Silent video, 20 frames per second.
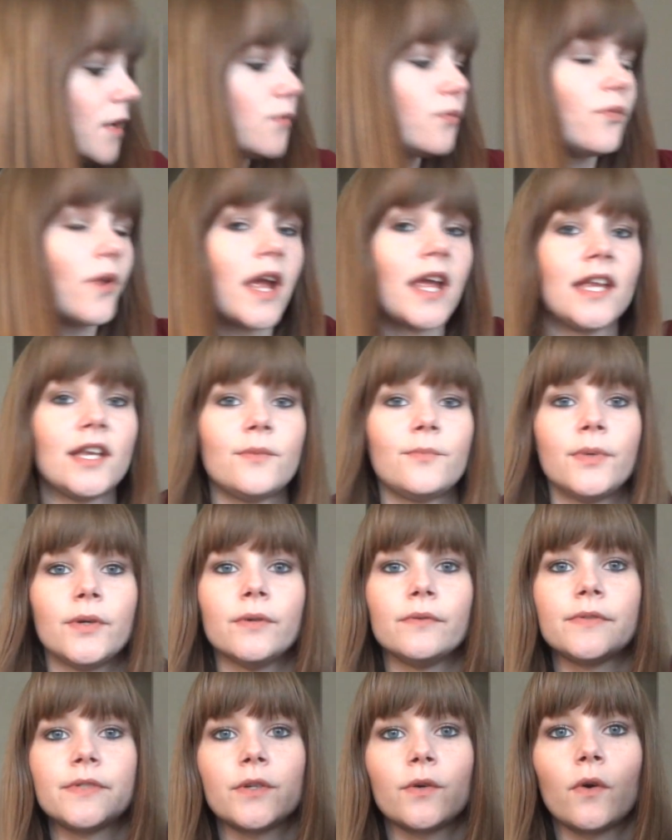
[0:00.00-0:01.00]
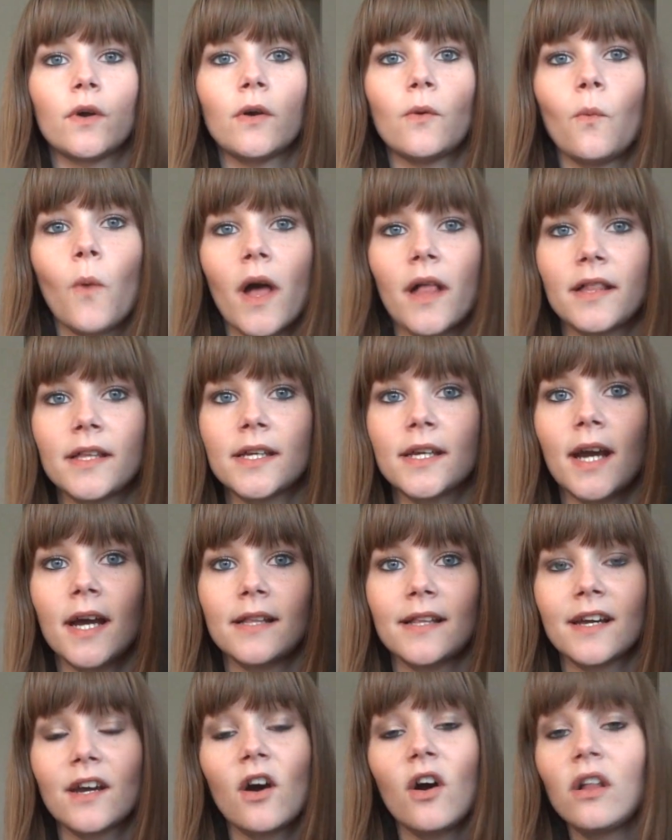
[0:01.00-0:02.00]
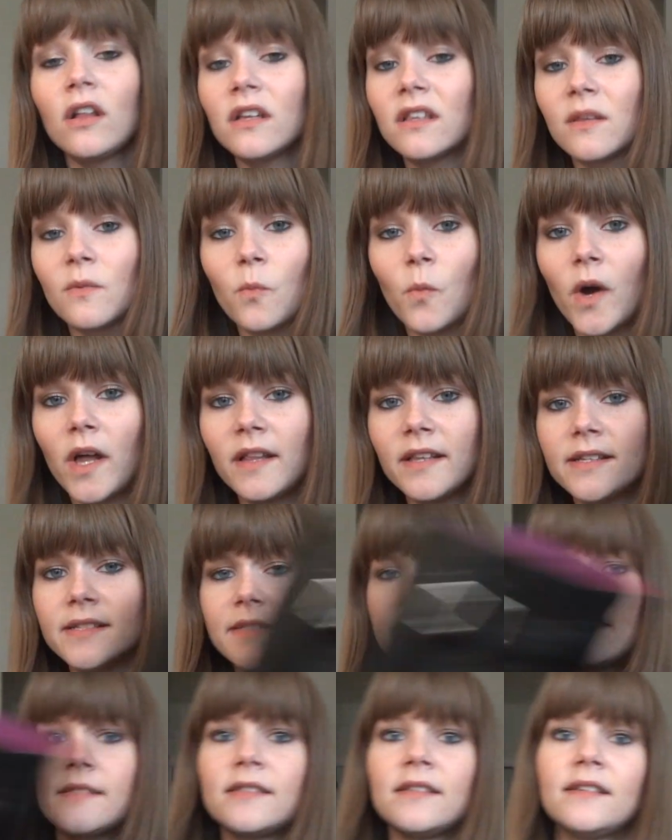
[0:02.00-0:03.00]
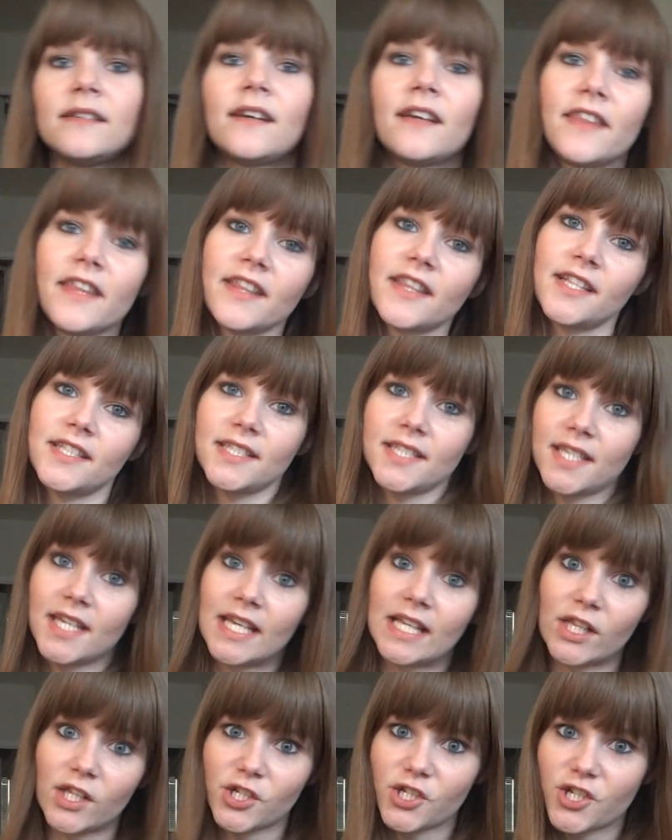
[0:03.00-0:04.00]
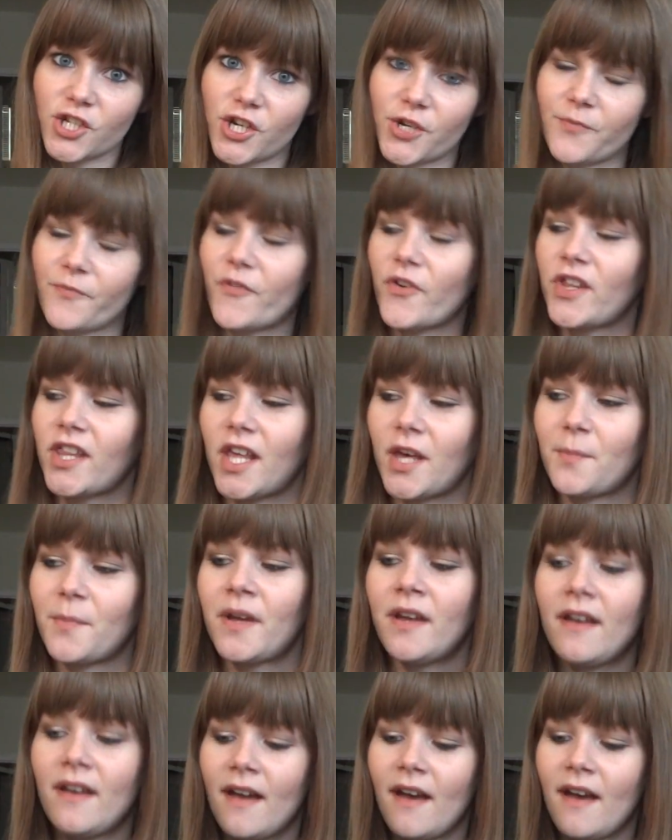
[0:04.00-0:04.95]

a rain boot or a welly. I like calling them wellies. I think that's the English term for them,